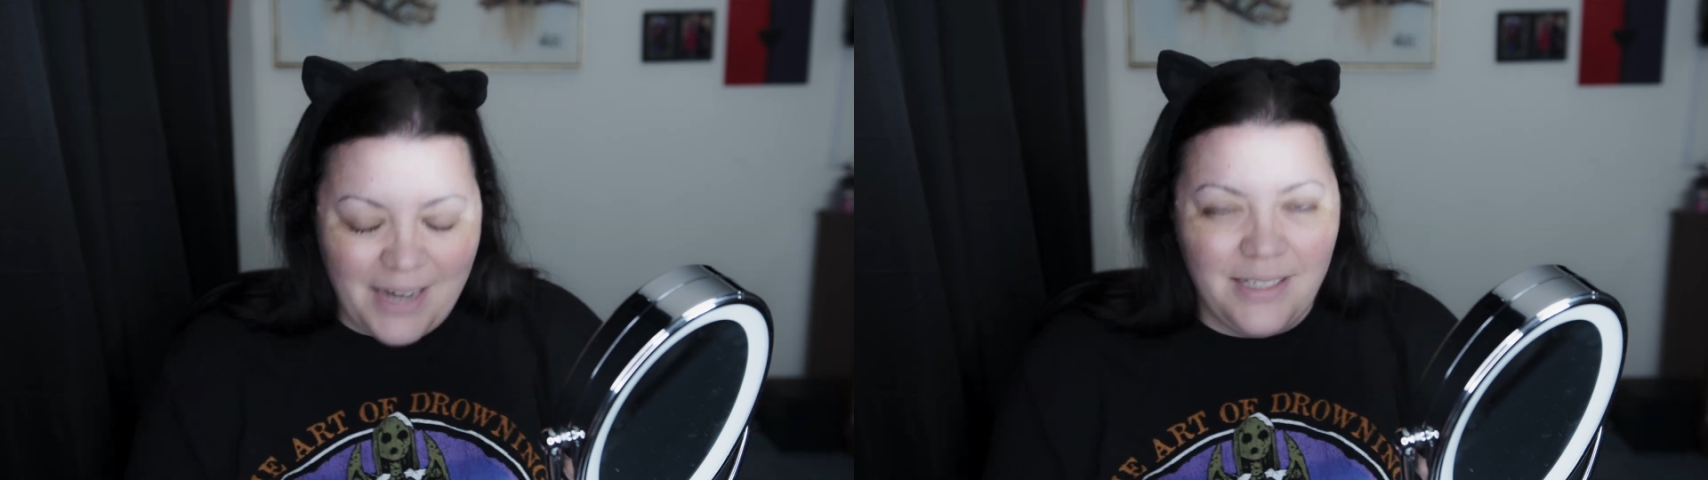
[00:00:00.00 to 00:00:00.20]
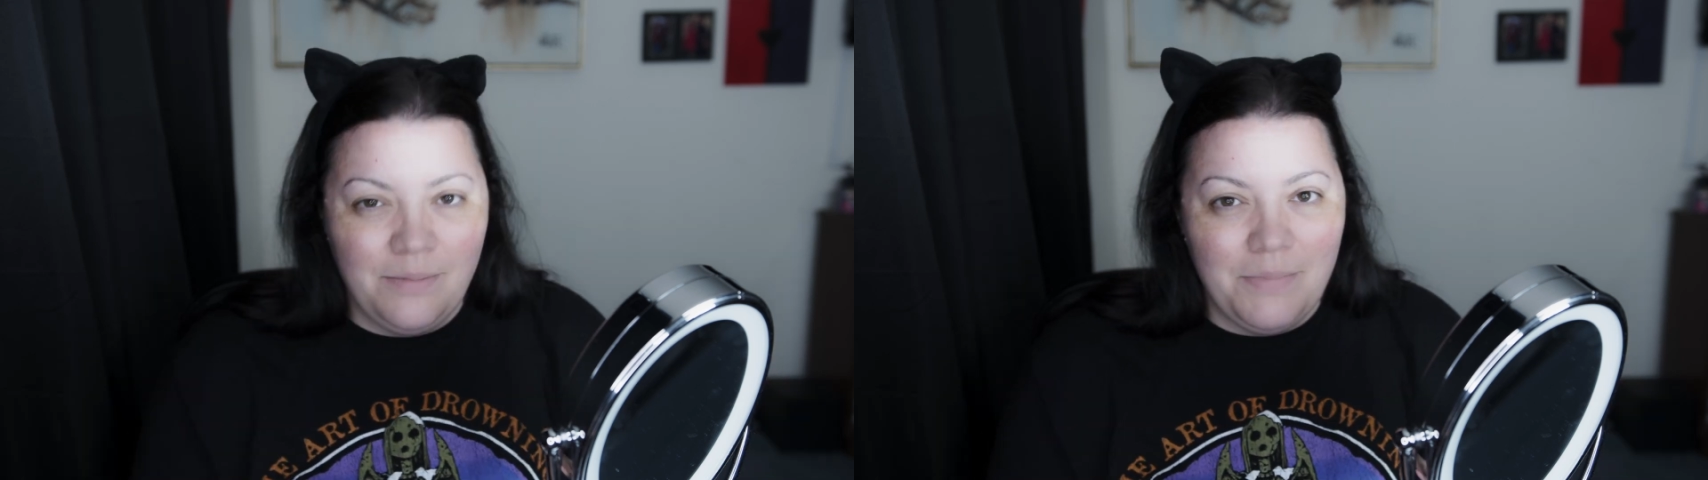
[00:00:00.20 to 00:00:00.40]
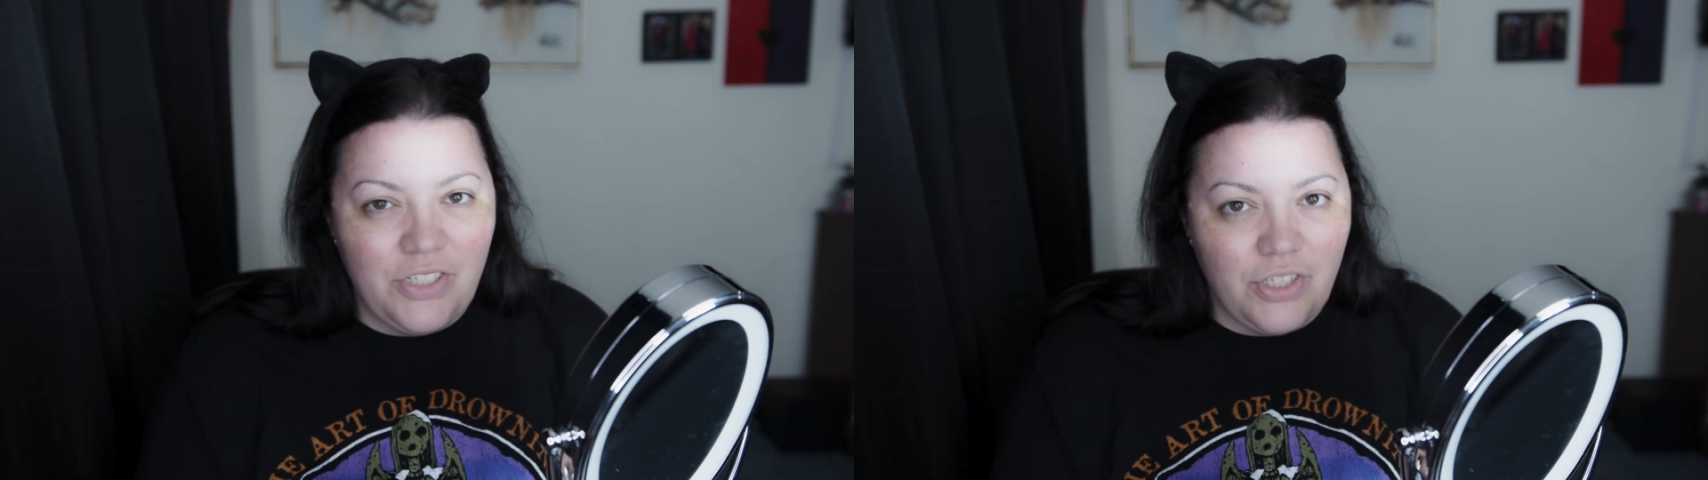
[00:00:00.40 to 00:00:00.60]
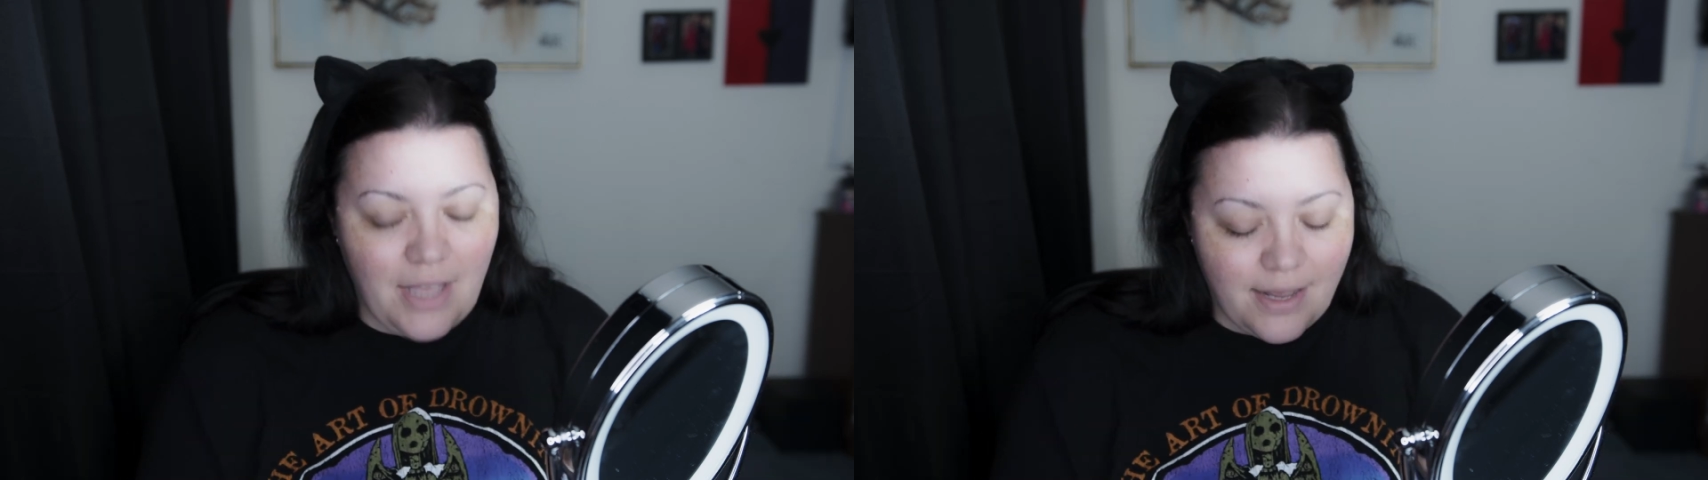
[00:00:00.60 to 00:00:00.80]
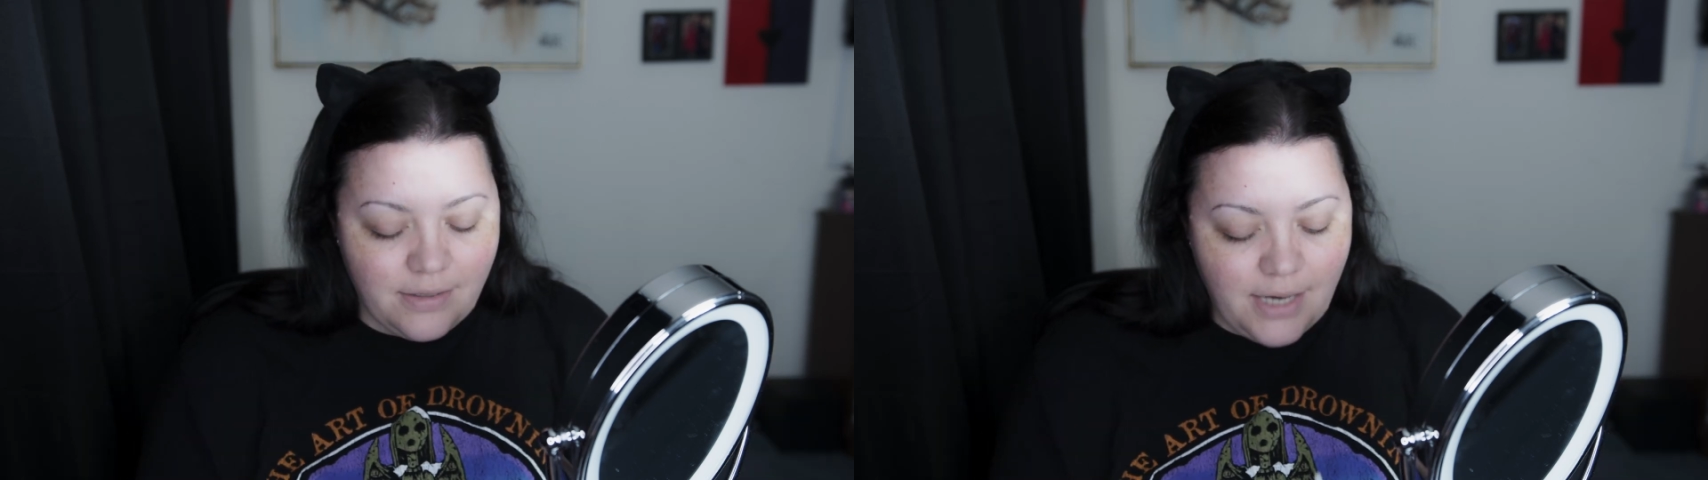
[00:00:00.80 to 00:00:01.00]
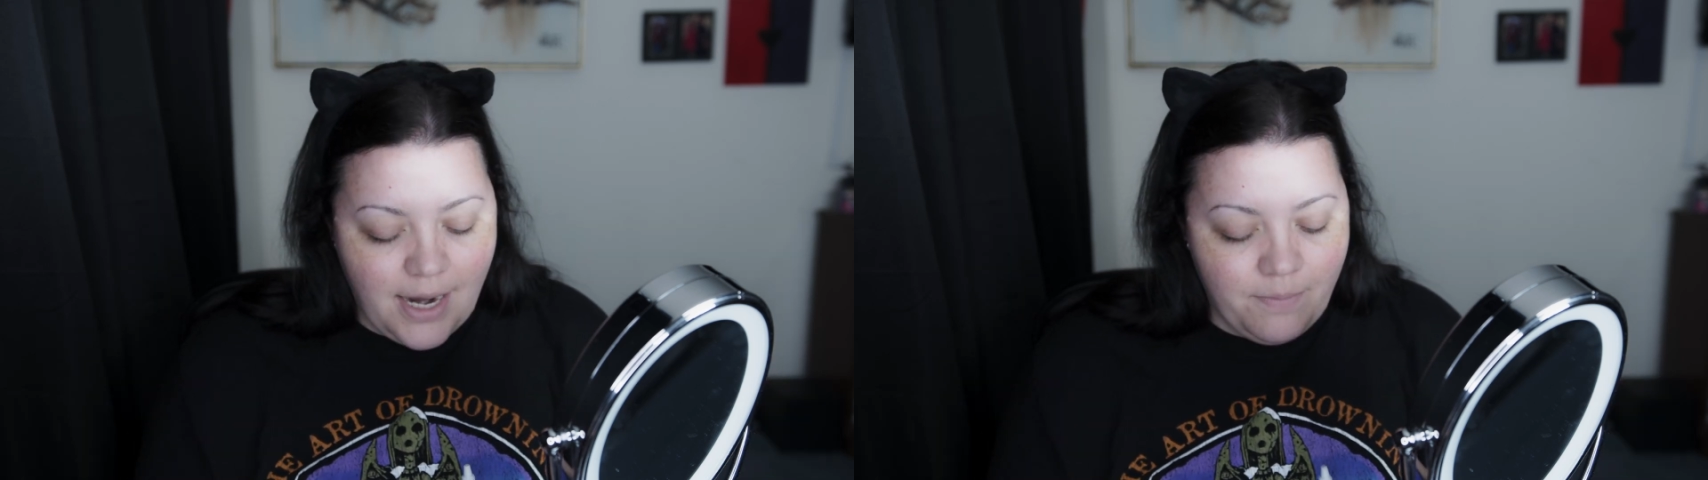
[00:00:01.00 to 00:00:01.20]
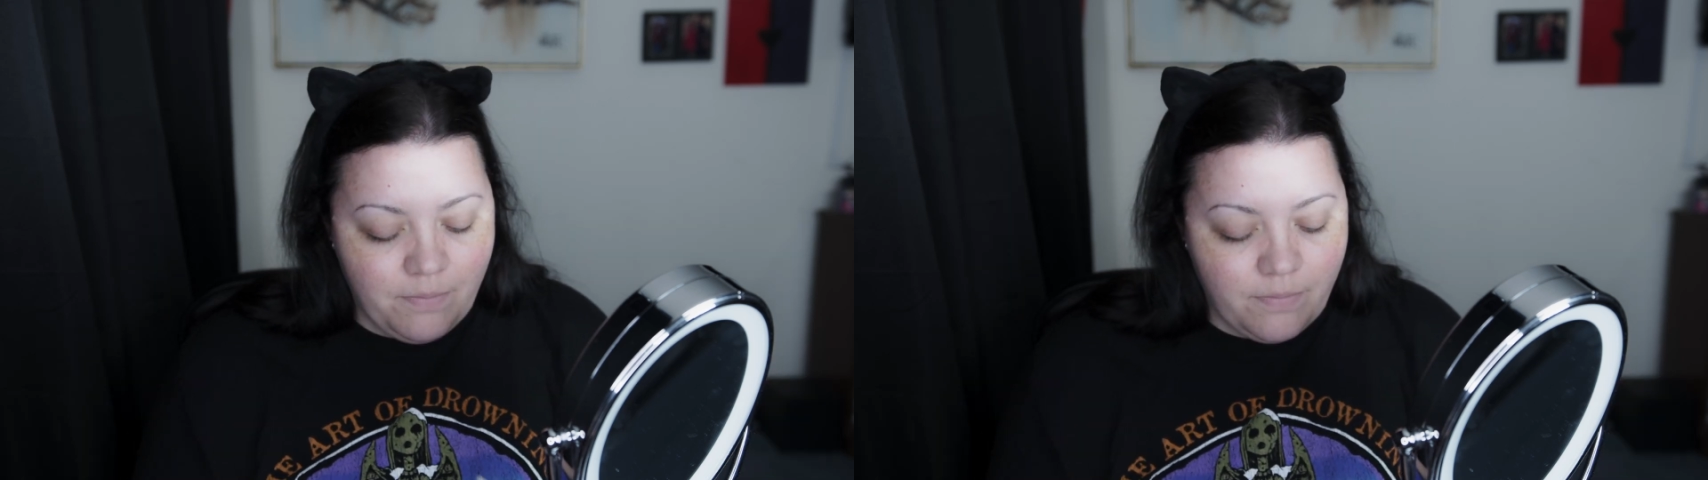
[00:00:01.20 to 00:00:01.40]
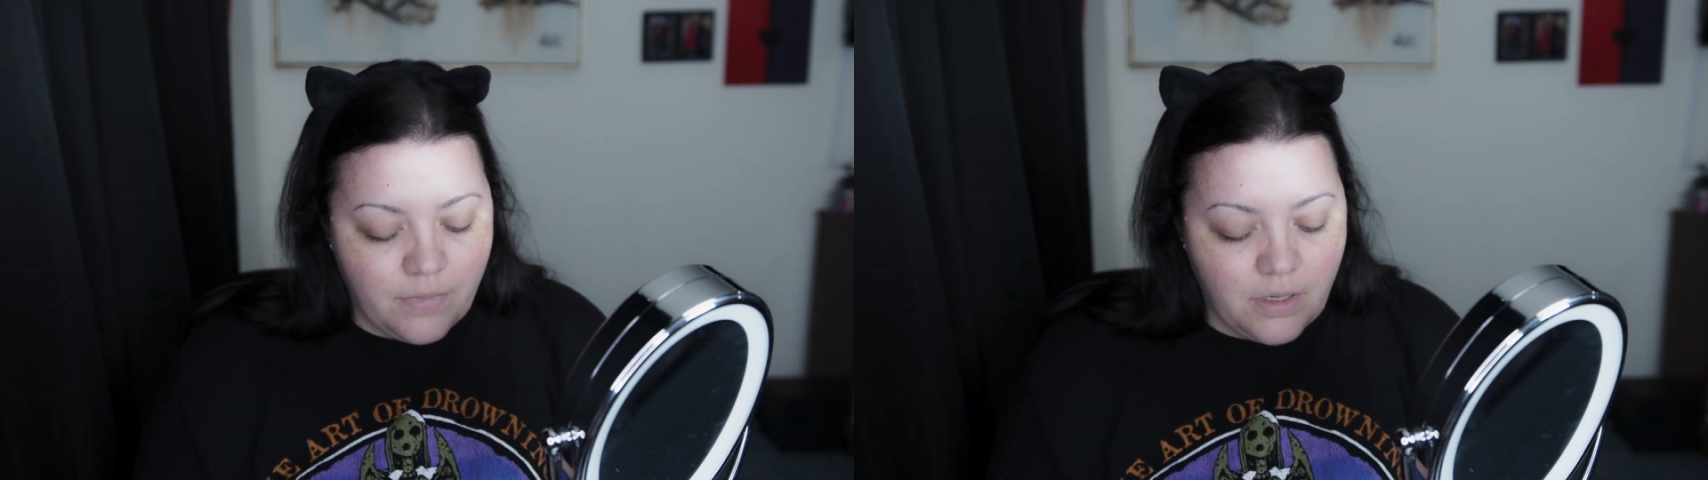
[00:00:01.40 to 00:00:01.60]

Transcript: I didn't mention last time,